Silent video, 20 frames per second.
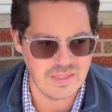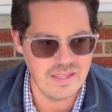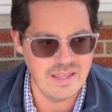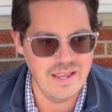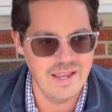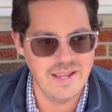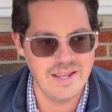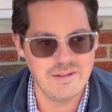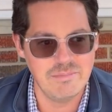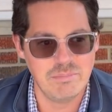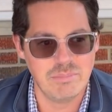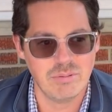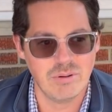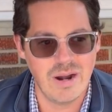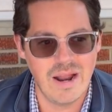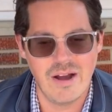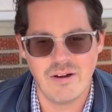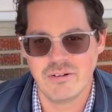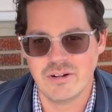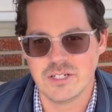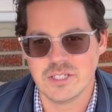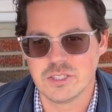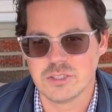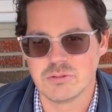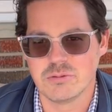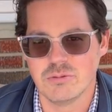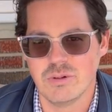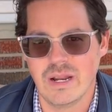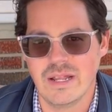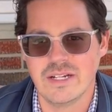a brownish,
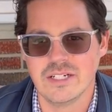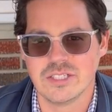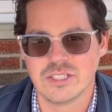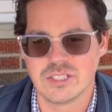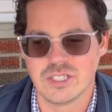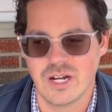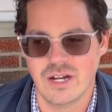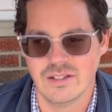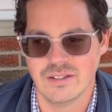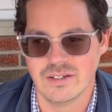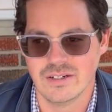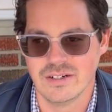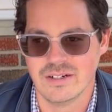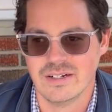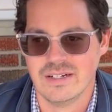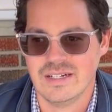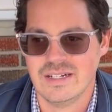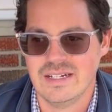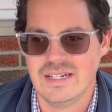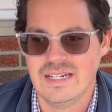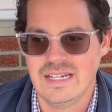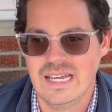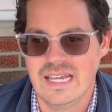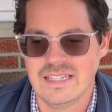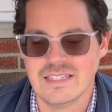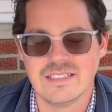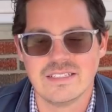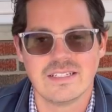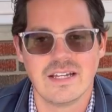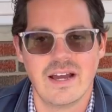reddish color.
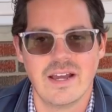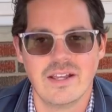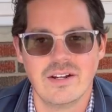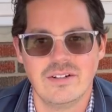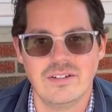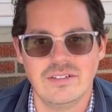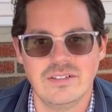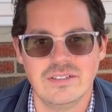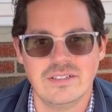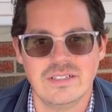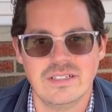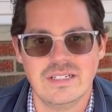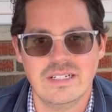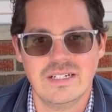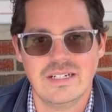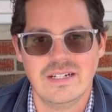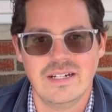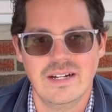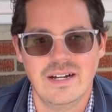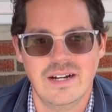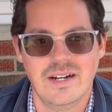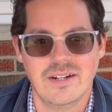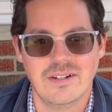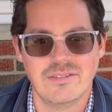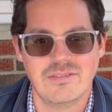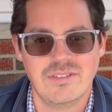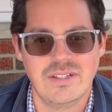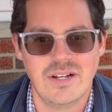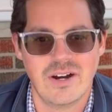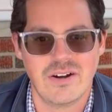And the title
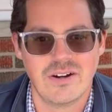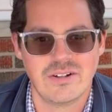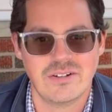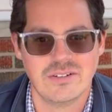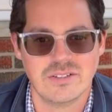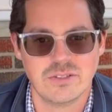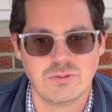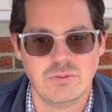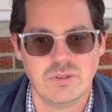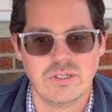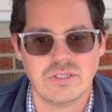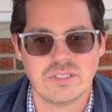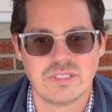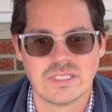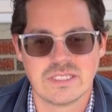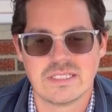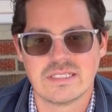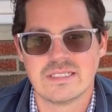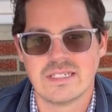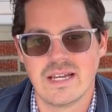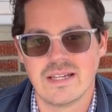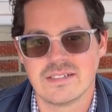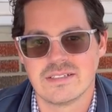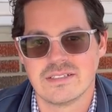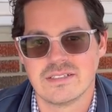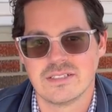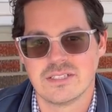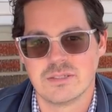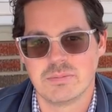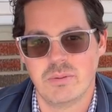of the article is "Will Success
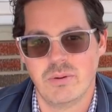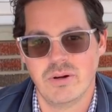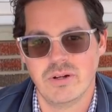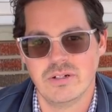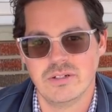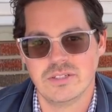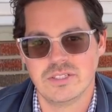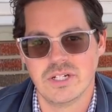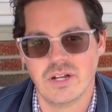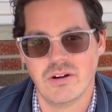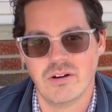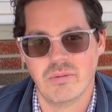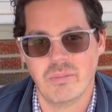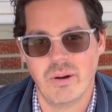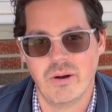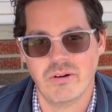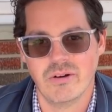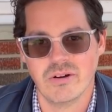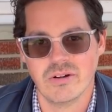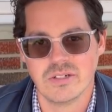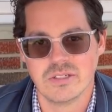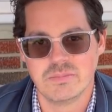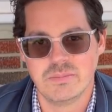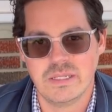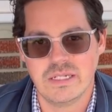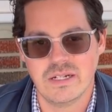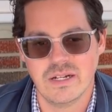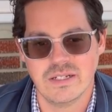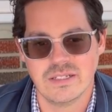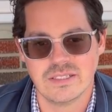Spoil General Motors?"
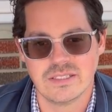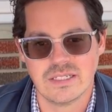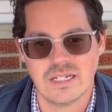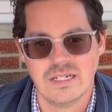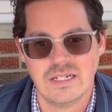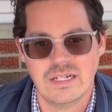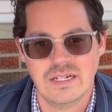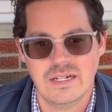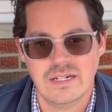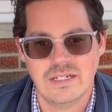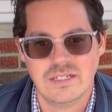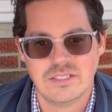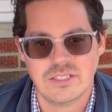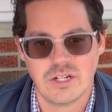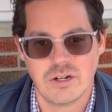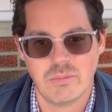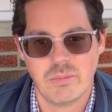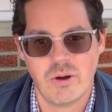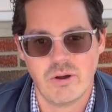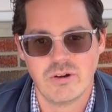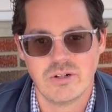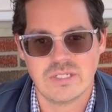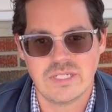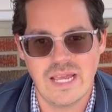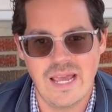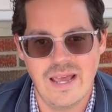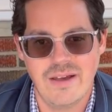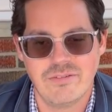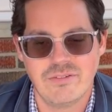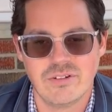Because General Motors,
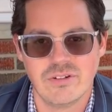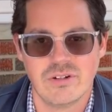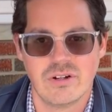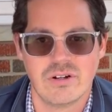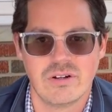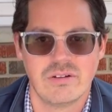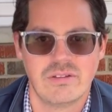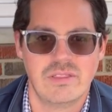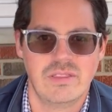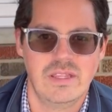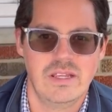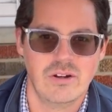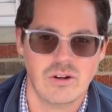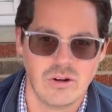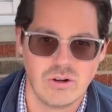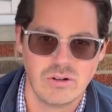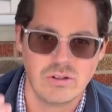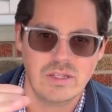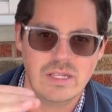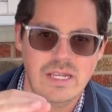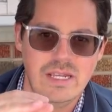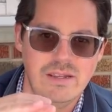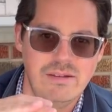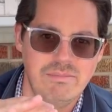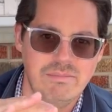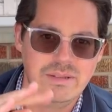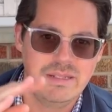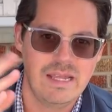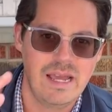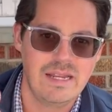after the early
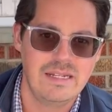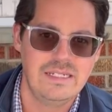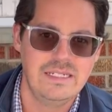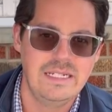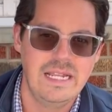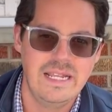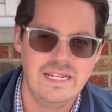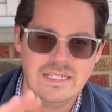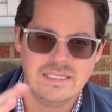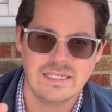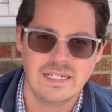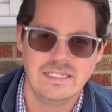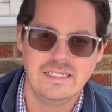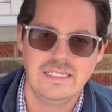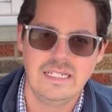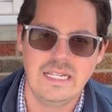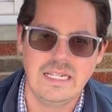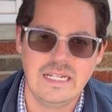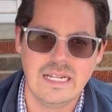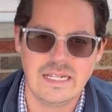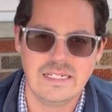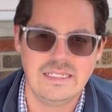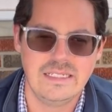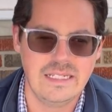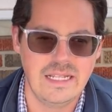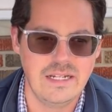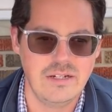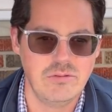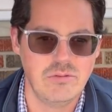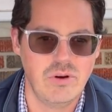1980s, 1980,
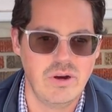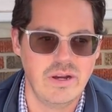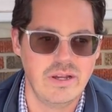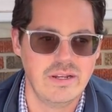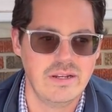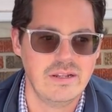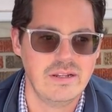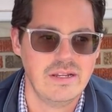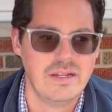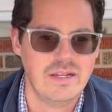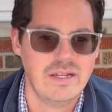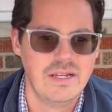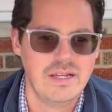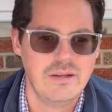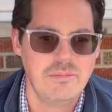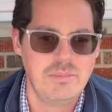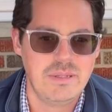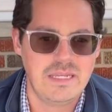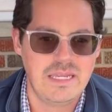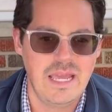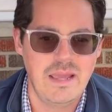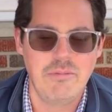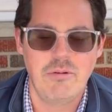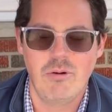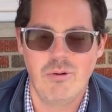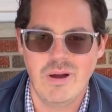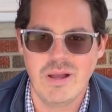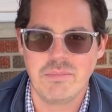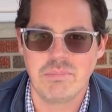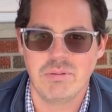1981, became
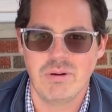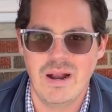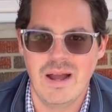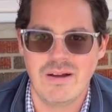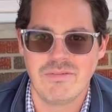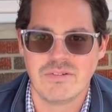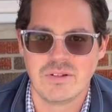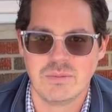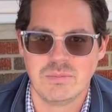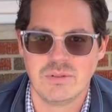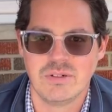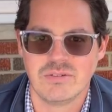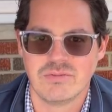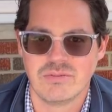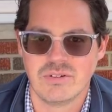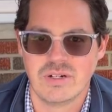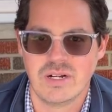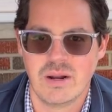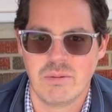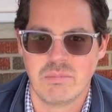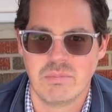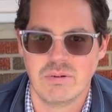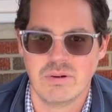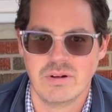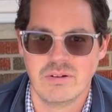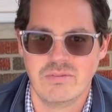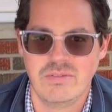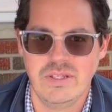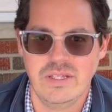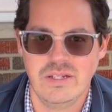quite profitable for a number
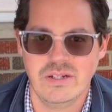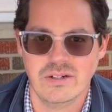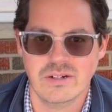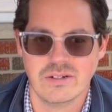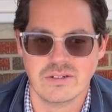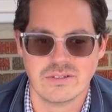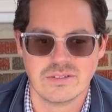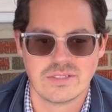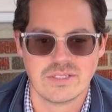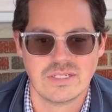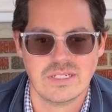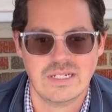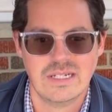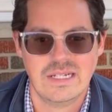of years,